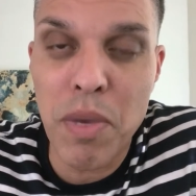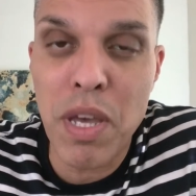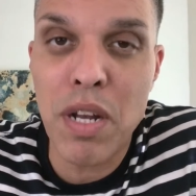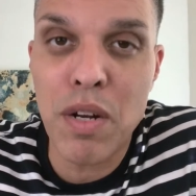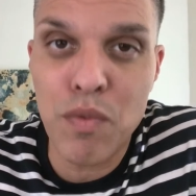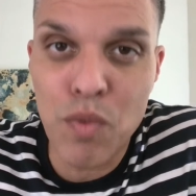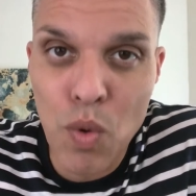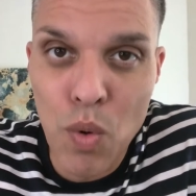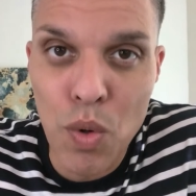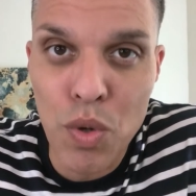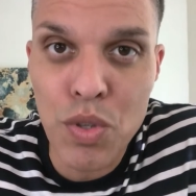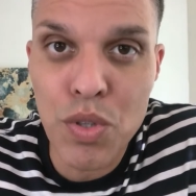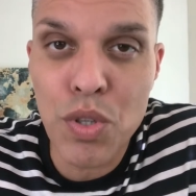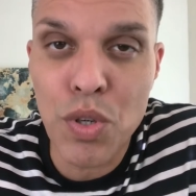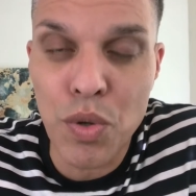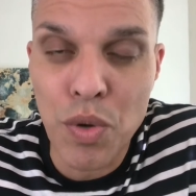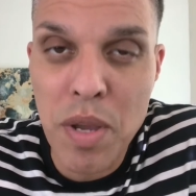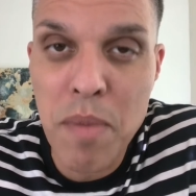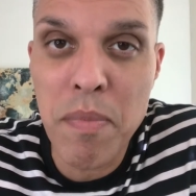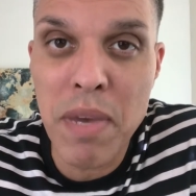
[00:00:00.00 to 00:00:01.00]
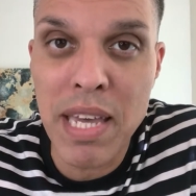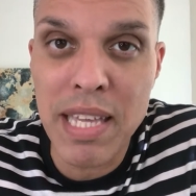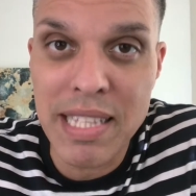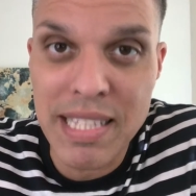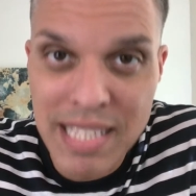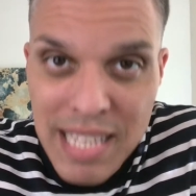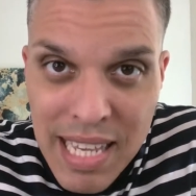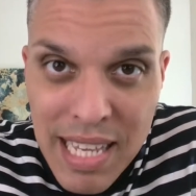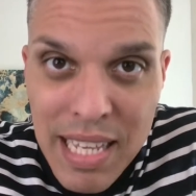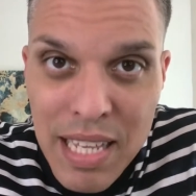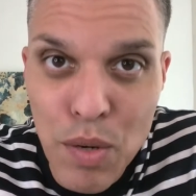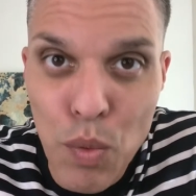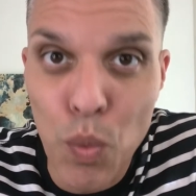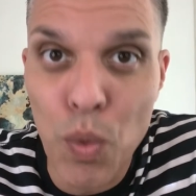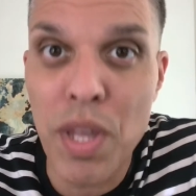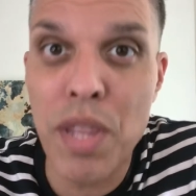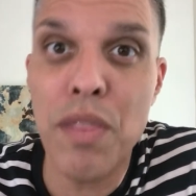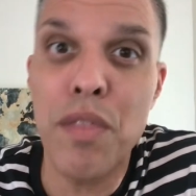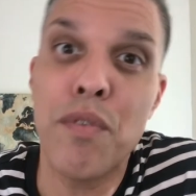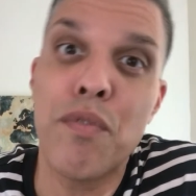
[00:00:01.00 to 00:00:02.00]
And of course, Green Bay did
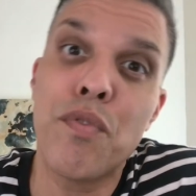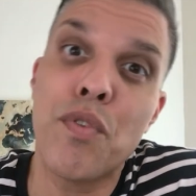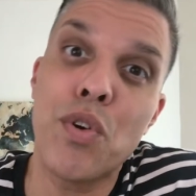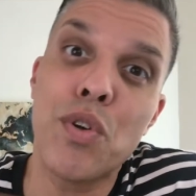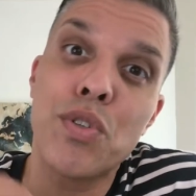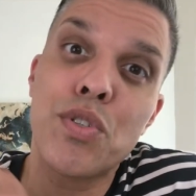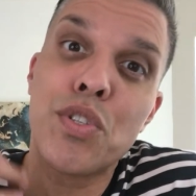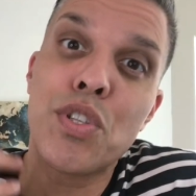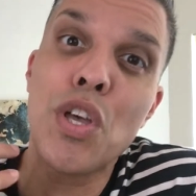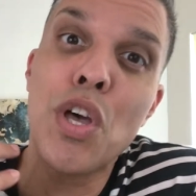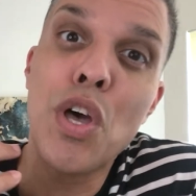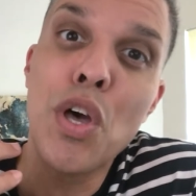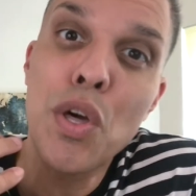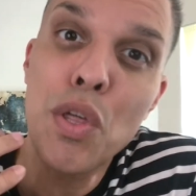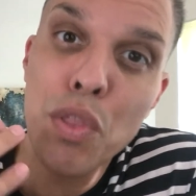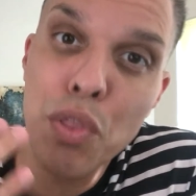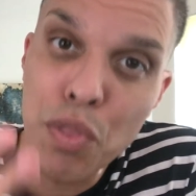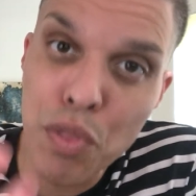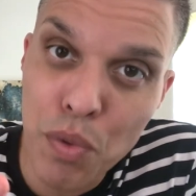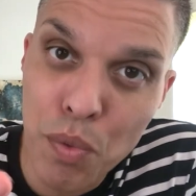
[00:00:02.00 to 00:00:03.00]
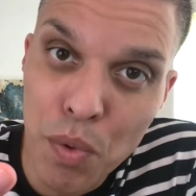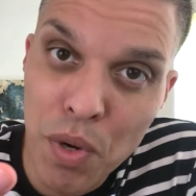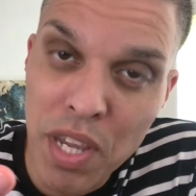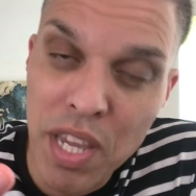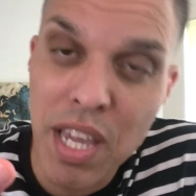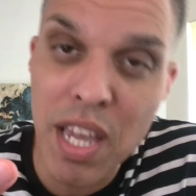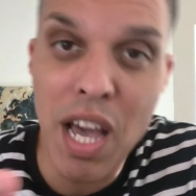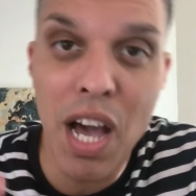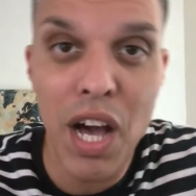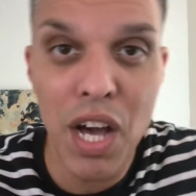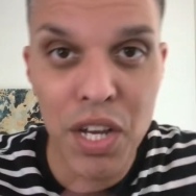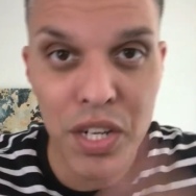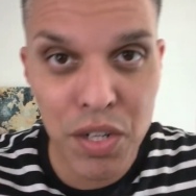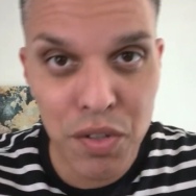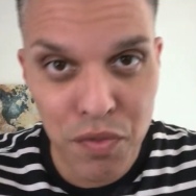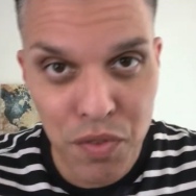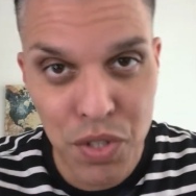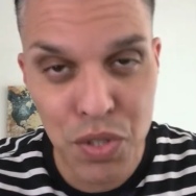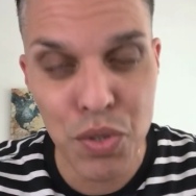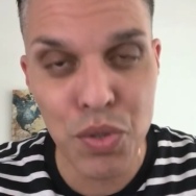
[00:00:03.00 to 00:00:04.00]
win the first three
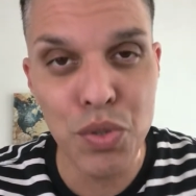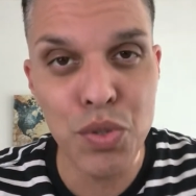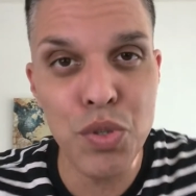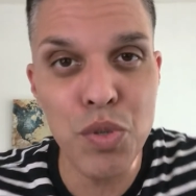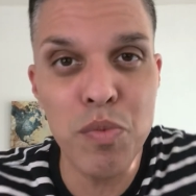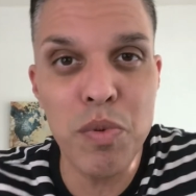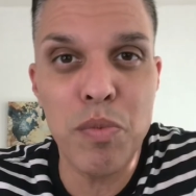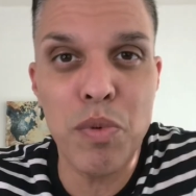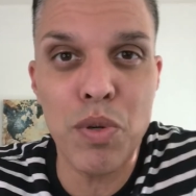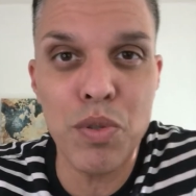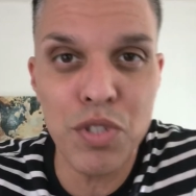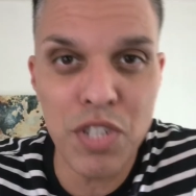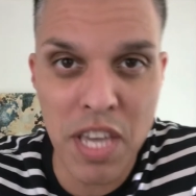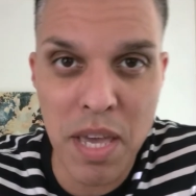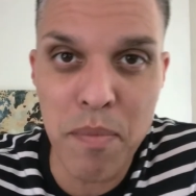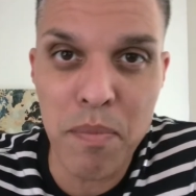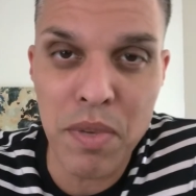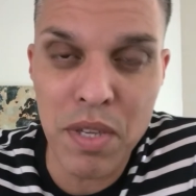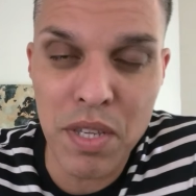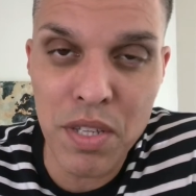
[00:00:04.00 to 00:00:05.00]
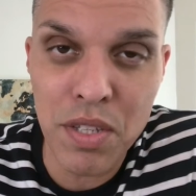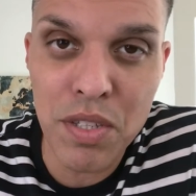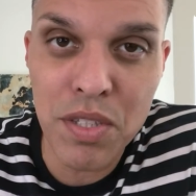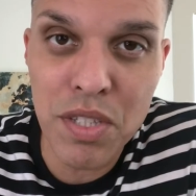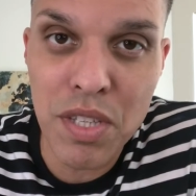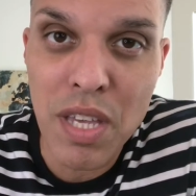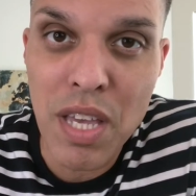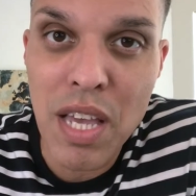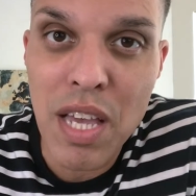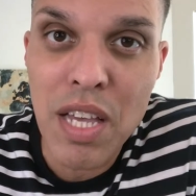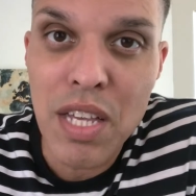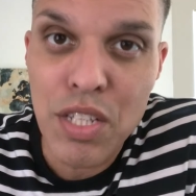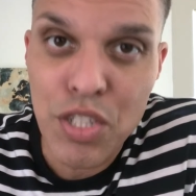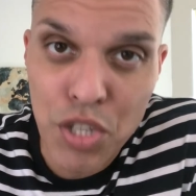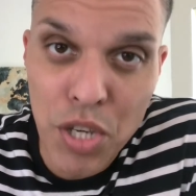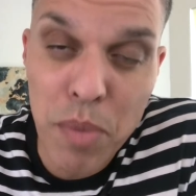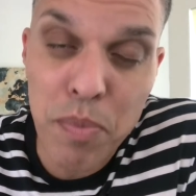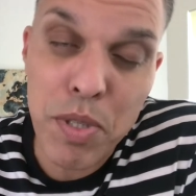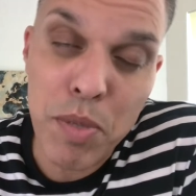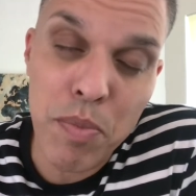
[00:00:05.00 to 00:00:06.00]
unofficial Super Bowl
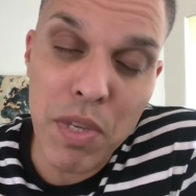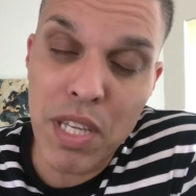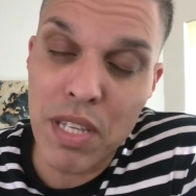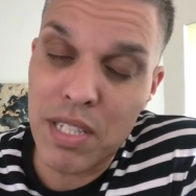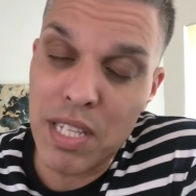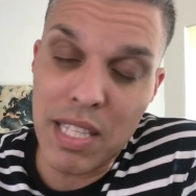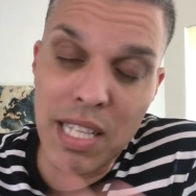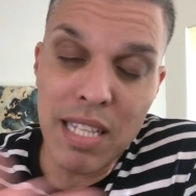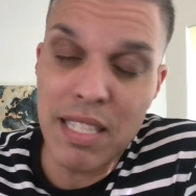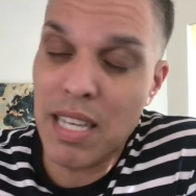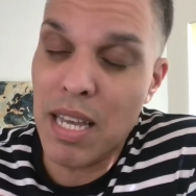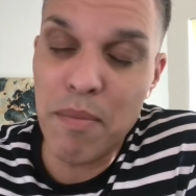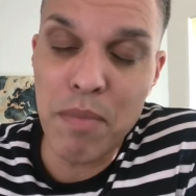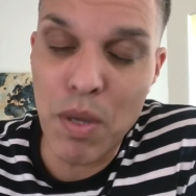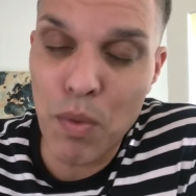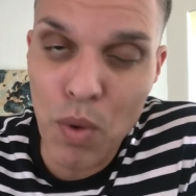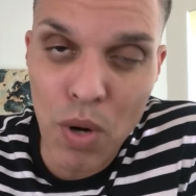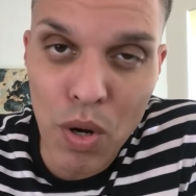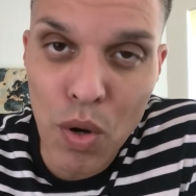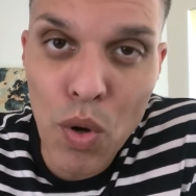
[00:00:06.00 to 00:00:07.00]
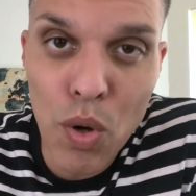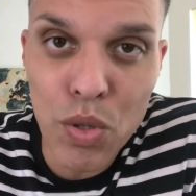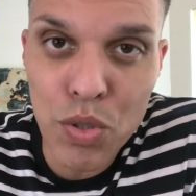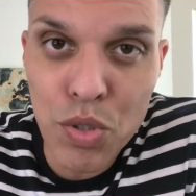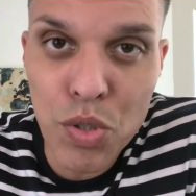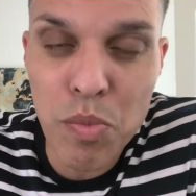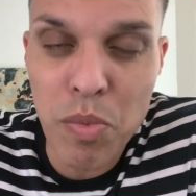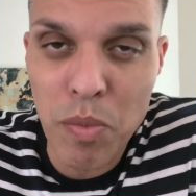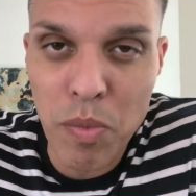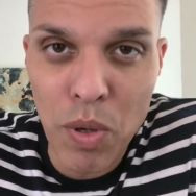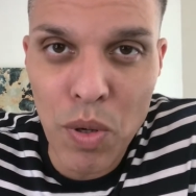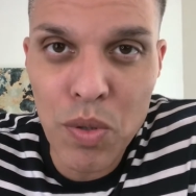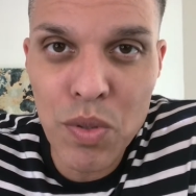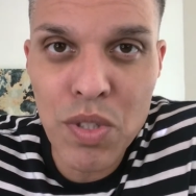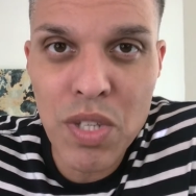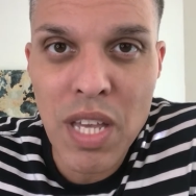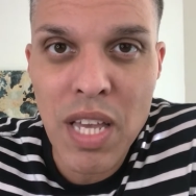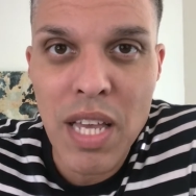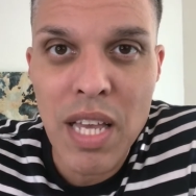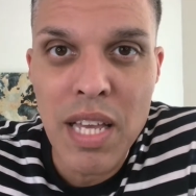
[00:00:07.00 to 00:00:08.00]
championships, because at that time they weren't called Super Bowls.